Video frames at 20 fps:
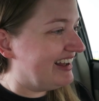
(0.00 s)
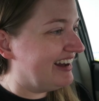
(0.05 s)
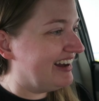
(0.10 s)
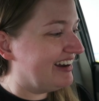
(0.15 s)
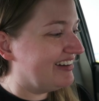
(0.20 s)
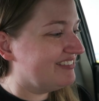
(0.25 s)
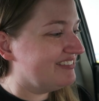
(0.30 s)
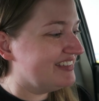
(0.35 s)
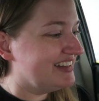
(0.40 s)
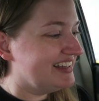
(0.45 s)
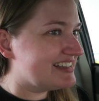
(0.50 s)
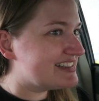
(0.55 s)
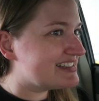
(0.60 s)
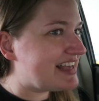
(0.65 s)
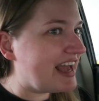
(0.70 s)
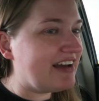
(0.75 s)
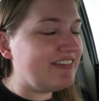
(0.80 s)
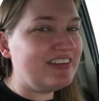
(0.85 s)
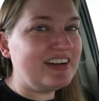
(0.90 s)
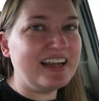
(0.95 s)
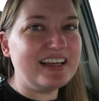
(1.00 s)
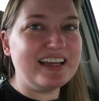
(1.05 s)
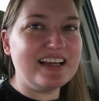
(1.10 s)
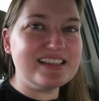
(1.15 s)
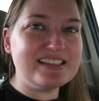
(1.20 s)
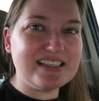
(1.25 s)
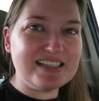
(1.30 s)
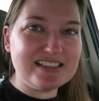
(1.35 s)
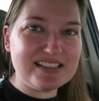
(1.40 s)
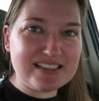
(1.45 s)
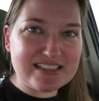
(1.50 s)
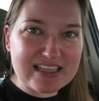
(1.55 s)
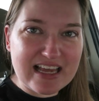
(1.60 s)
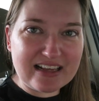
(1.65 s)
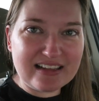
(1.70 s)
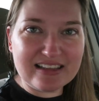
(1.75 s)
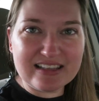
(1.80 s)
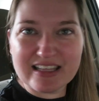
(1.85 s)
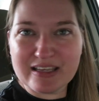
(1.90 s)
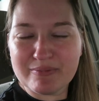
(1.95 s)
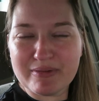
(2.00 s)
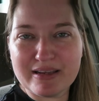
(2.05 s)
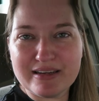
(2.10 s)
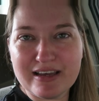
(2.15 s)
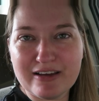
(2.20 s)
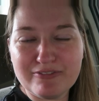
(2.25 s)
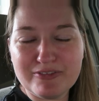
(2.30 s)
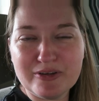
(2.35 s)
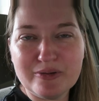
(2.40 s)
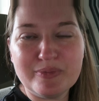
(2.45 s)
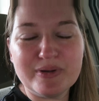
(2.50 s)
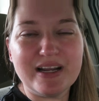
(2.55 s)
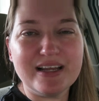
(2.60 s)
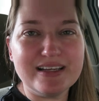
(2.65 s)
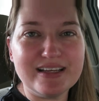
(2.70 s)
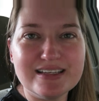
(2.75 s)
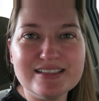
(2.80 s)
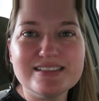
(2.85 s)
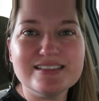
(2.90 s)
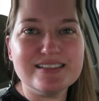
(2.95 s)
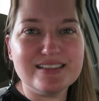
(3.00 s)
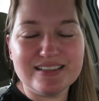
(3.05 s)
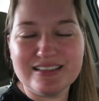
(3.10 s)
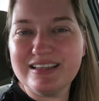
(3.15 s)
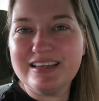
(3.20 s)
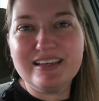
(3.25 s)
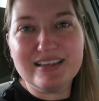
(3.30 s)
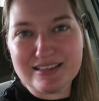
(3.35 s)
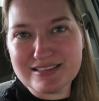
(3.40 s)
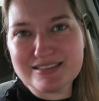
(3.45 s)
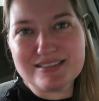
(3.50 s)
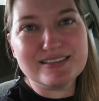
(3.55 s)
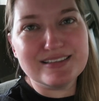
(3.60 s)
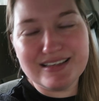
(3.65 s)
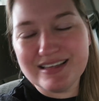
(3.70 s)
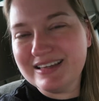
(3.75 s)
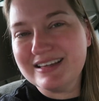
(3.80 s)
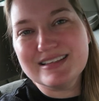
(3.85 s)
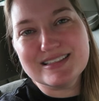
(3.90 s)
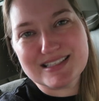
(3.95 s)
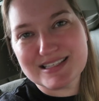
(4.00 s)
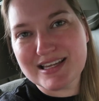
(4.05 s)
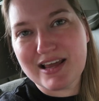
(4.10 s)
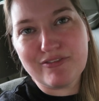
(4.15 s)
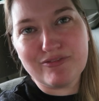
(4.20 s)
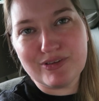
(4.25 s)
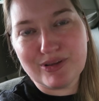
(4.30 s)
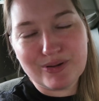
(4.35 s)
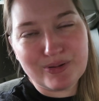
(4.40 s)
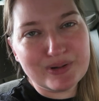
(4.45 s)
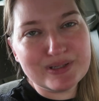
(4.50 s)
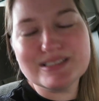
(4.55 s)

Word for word: So, because um, Gavin, I guess, isn't technically my nephew, but I guess he is he is a nephew.